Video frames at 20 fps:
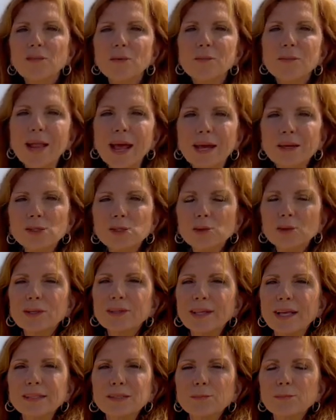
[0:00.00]
from
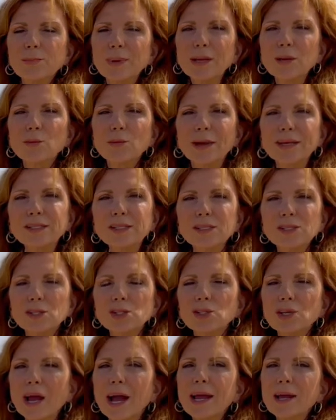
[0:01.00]
Nazareth as being raised as a
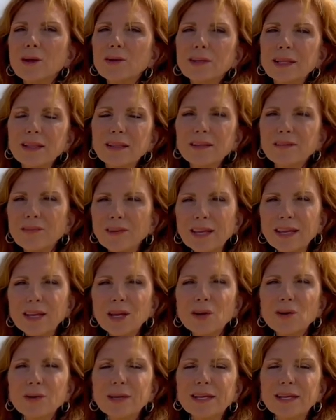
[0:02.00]
child and living here,